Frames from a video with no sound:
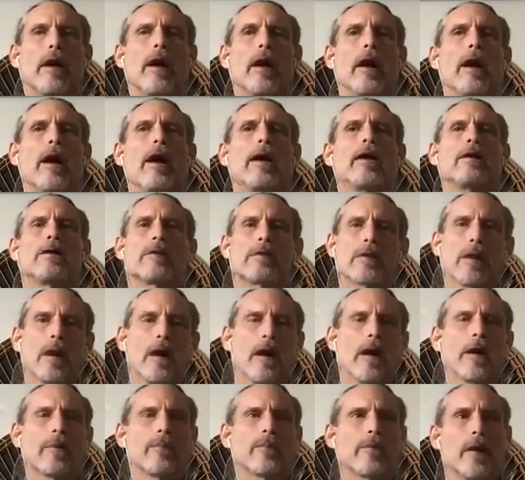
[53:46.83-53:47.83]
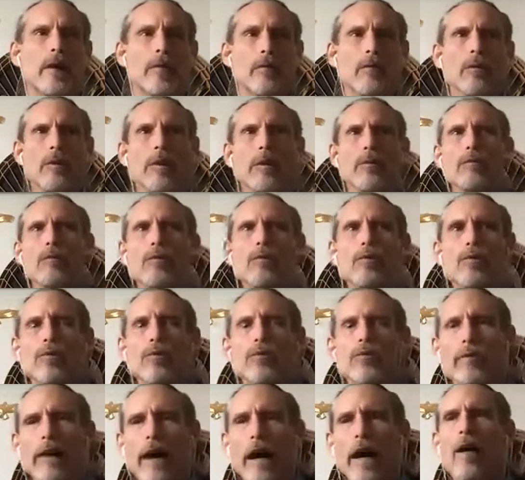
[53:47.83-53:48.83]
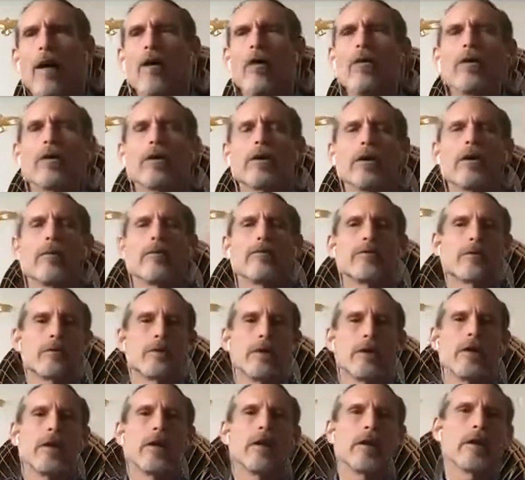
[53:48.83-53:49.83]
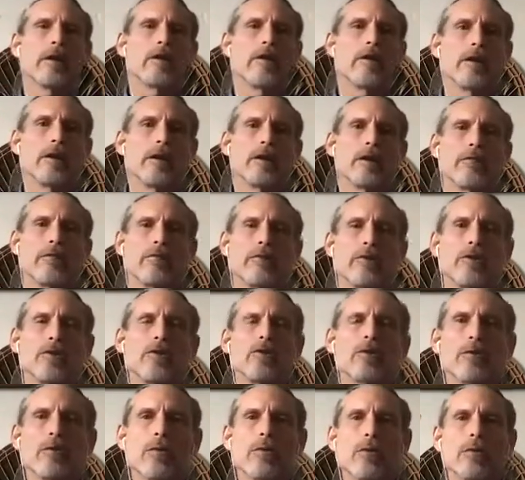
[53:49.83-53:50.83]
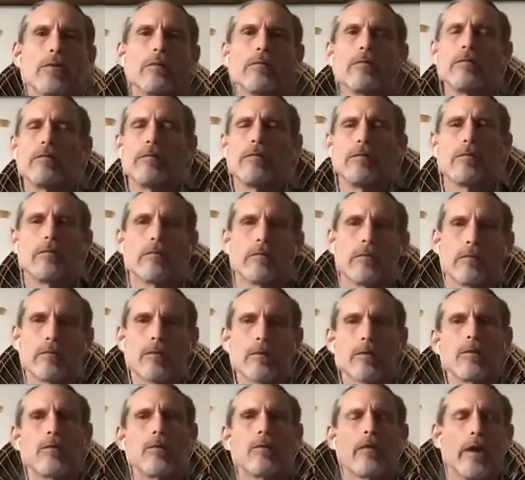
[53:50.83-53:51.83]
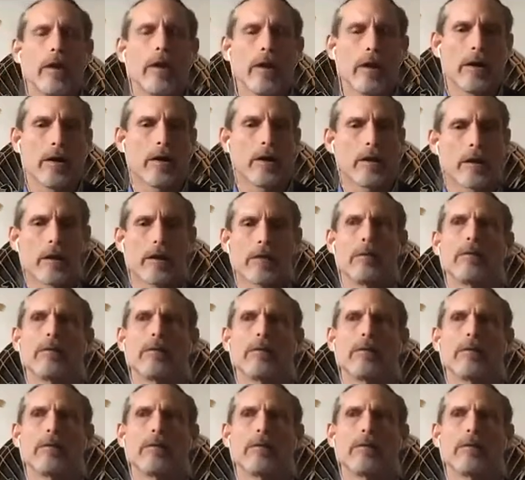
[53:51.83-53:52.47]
anytime that we move out of seeing the individual for who they are,